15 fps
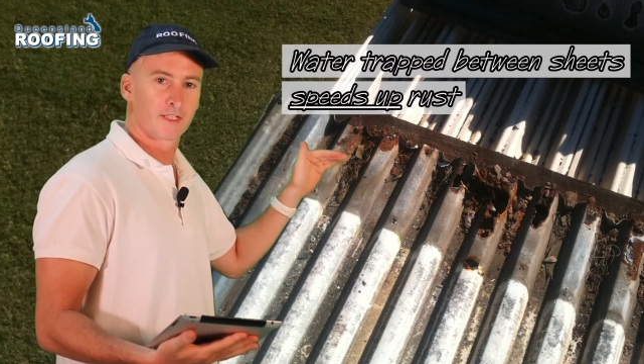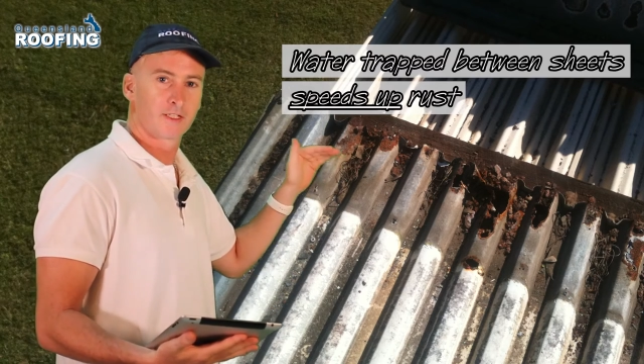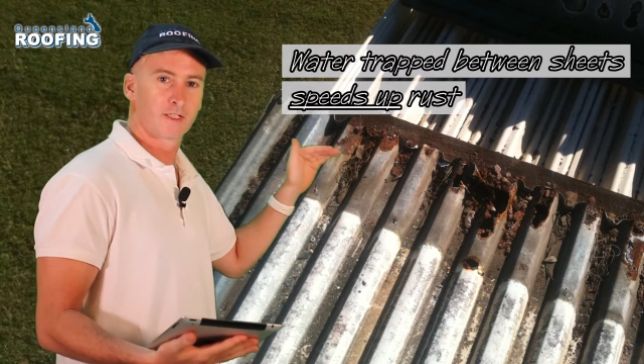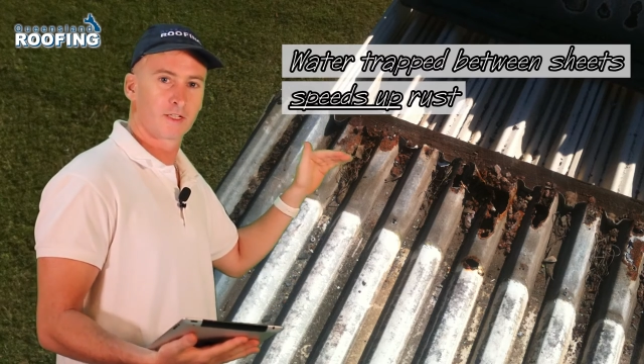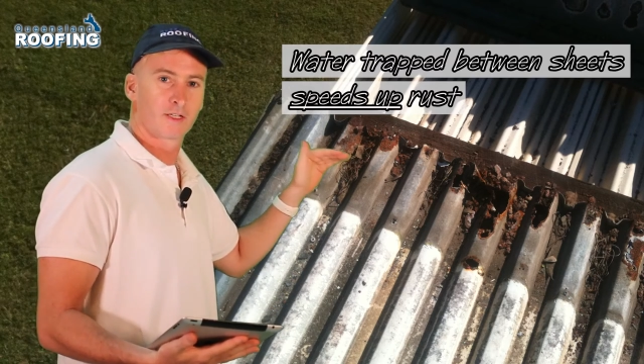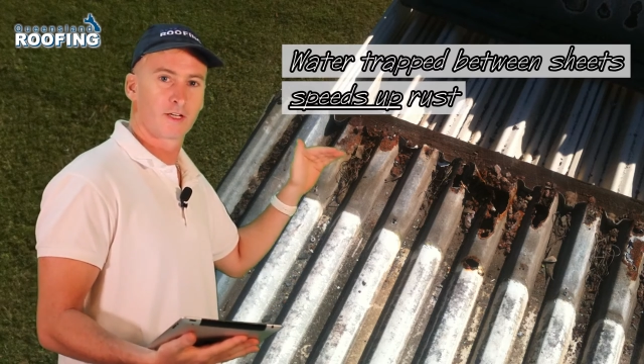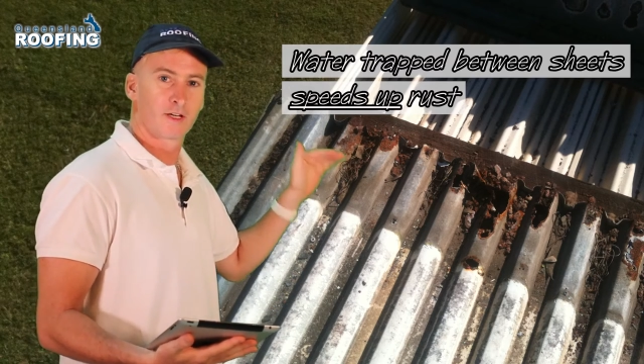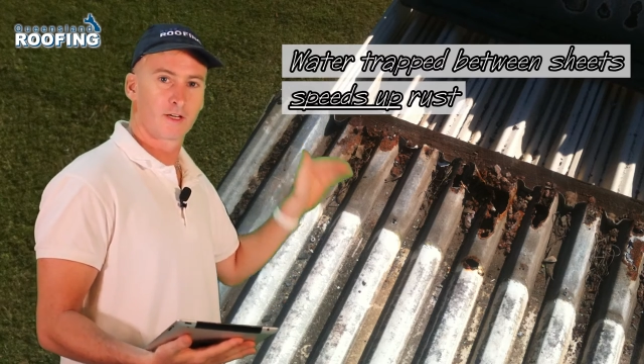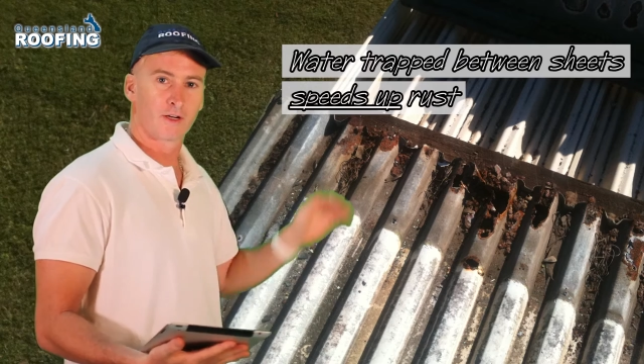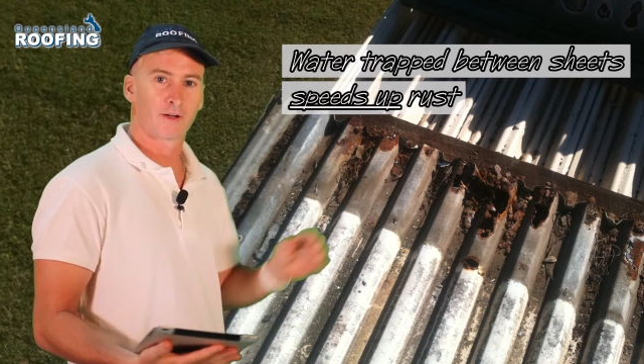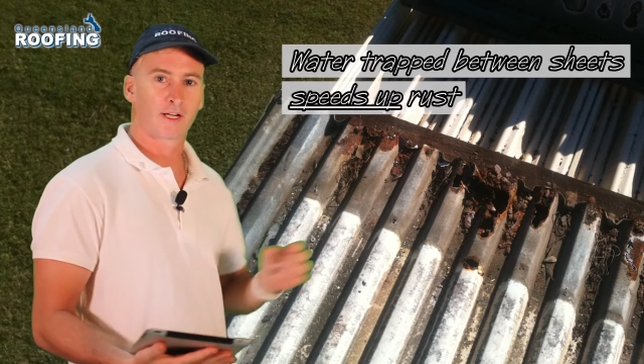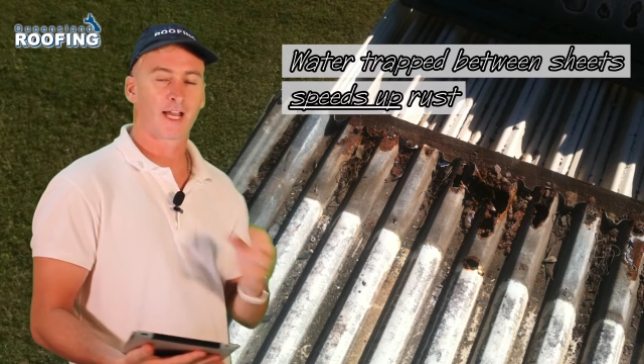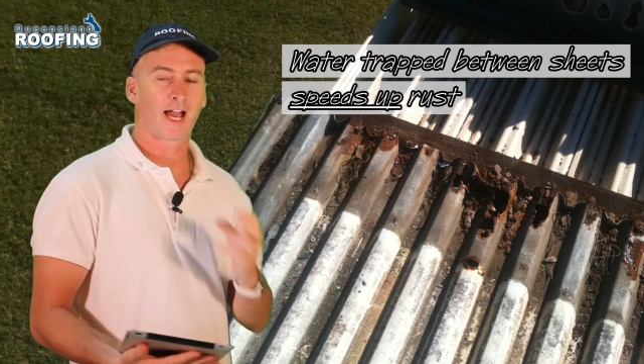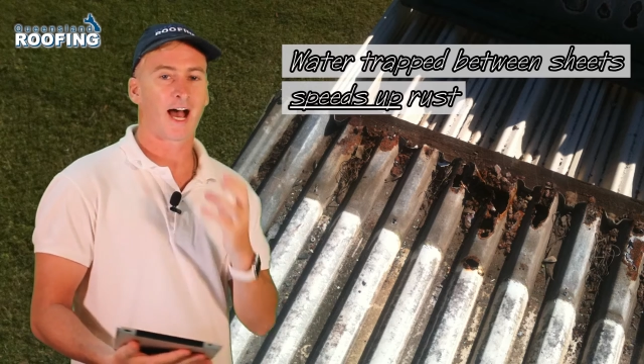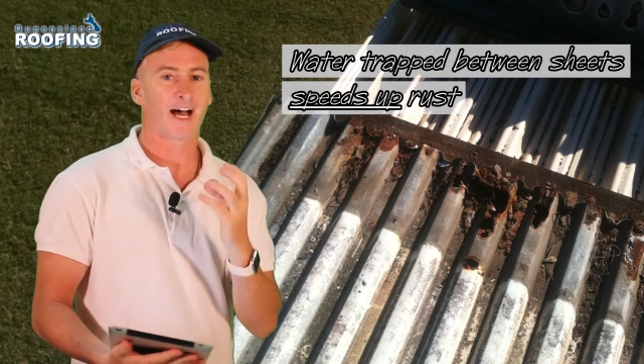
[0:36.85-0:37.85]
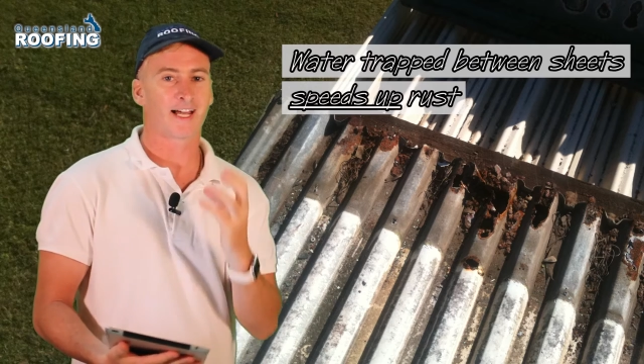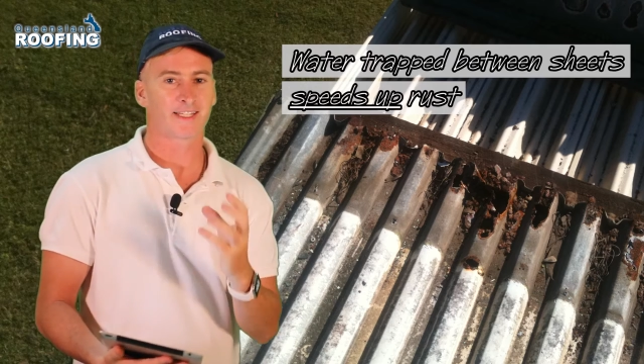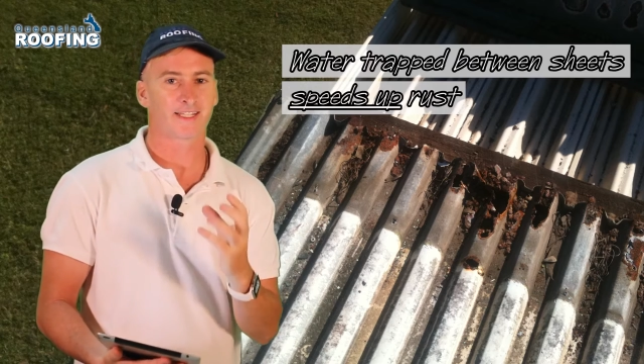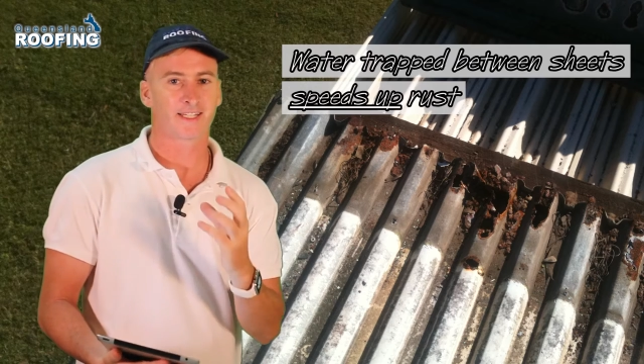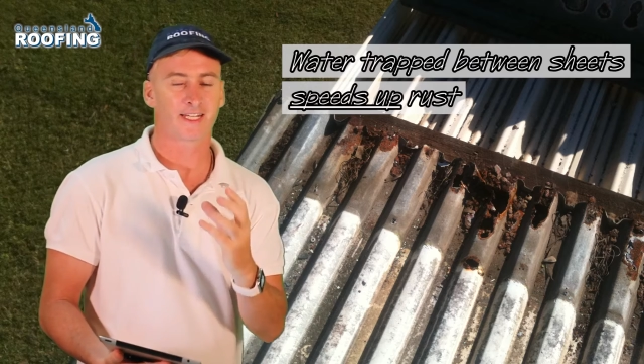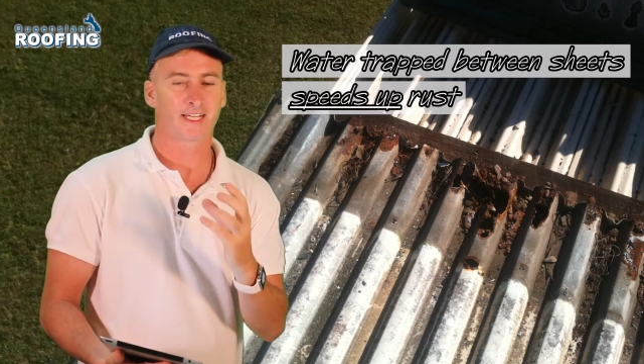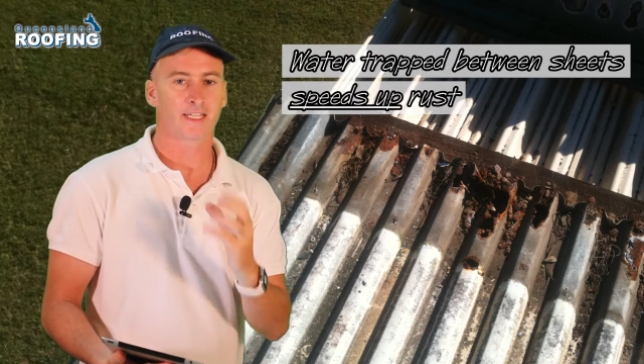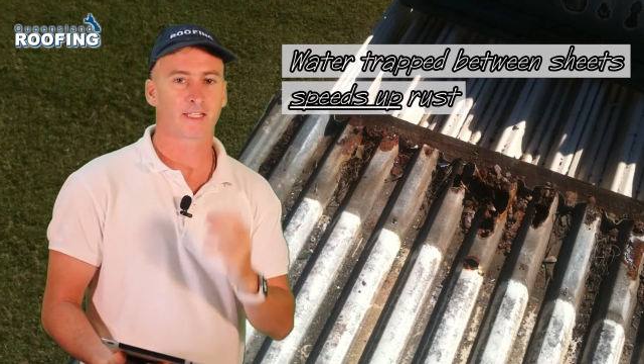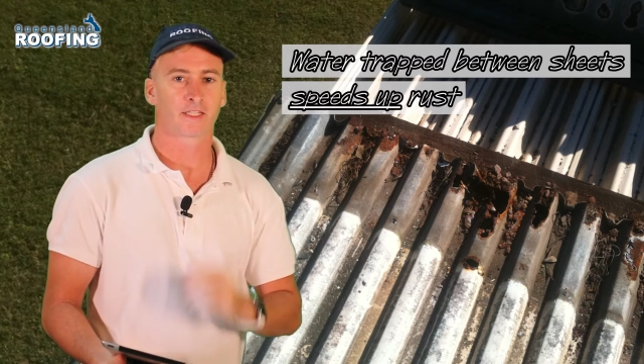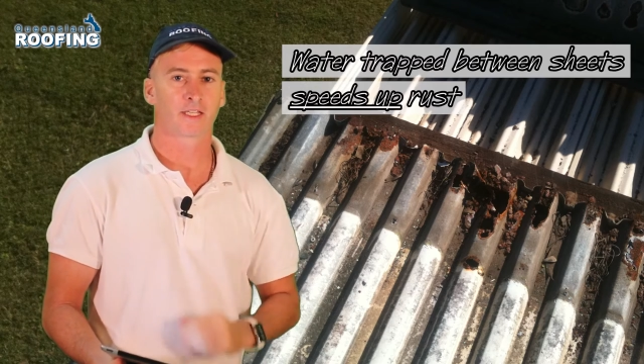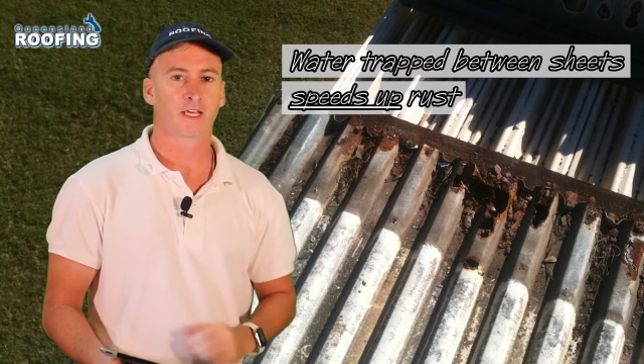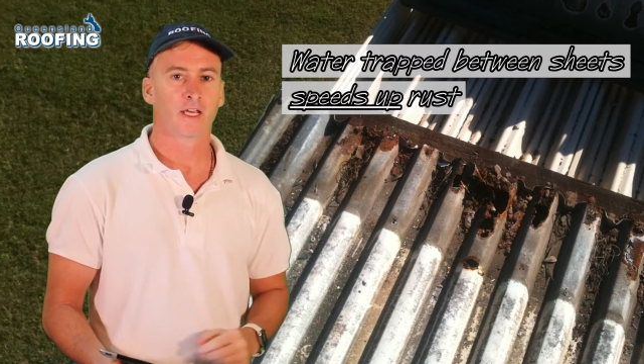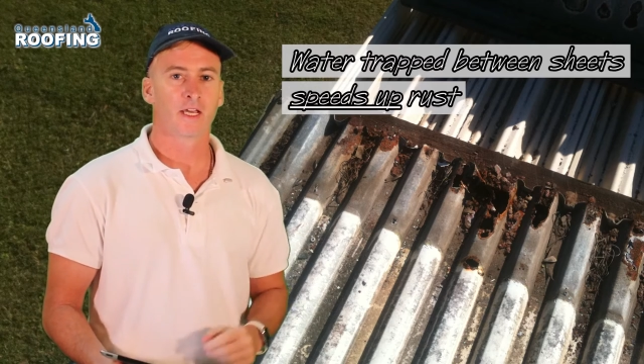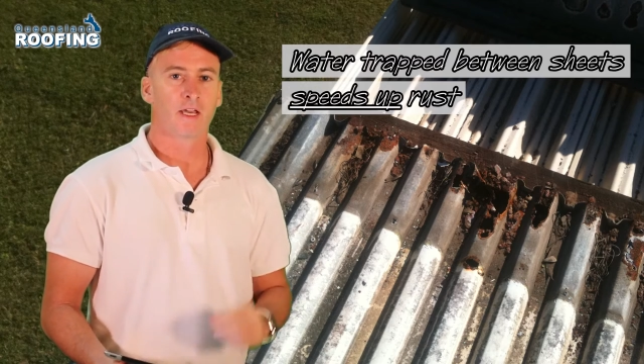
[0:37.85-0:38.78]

that's occurring underneath.